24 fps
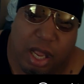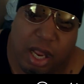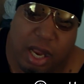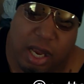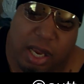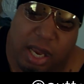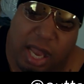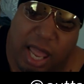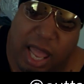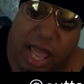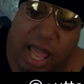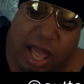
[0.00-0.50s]

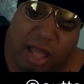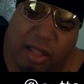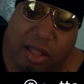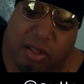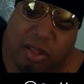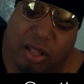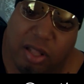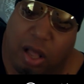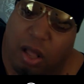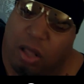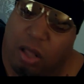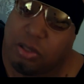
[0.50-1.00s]
And now
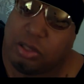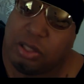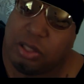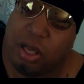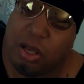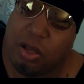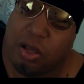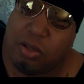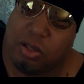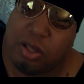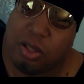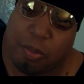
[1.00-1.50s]

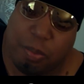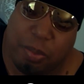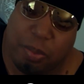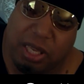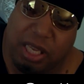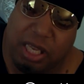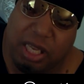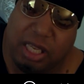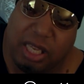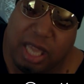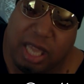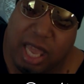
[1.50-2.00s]
also the
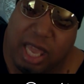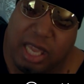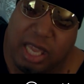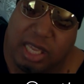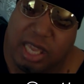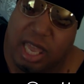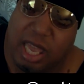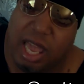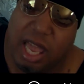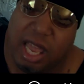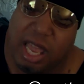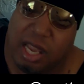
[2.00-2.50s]

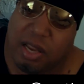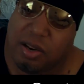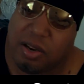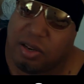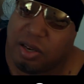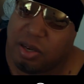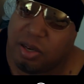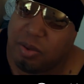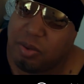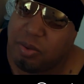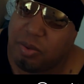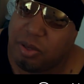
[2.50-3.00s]
PKK
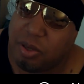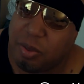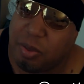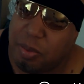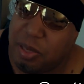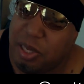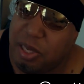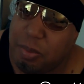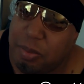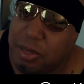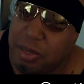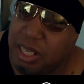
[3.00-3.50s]
or the
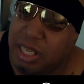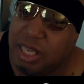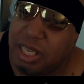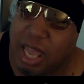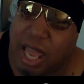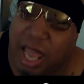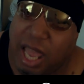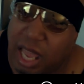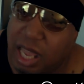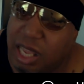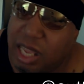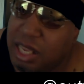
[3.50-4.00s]

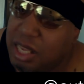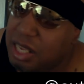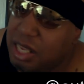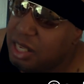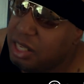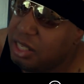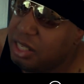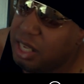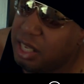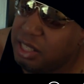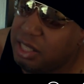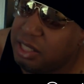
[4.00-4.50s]
PPK,
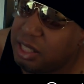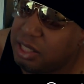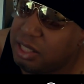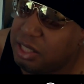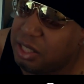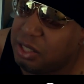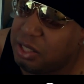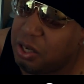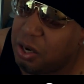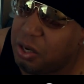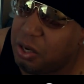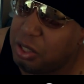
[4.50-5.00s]
it's
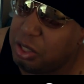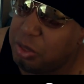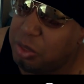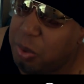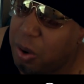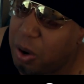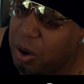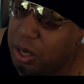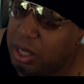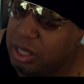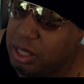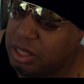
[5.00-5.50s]
the Kurdish
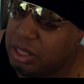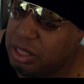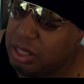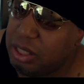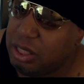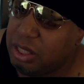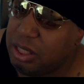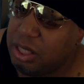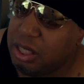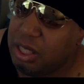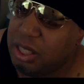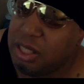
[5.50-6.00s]
party,
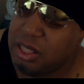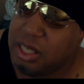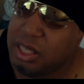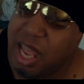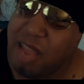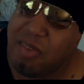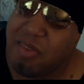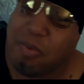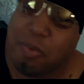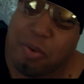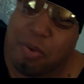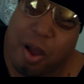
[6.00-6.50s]
they
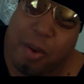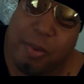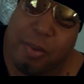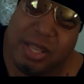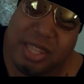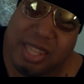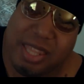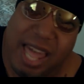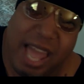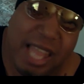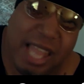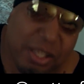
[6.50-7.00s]
have a problem
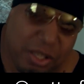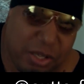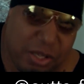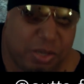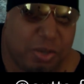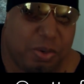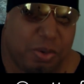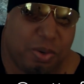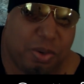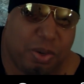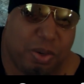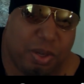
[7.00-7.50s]
with that
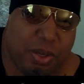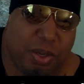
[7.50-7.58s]
too.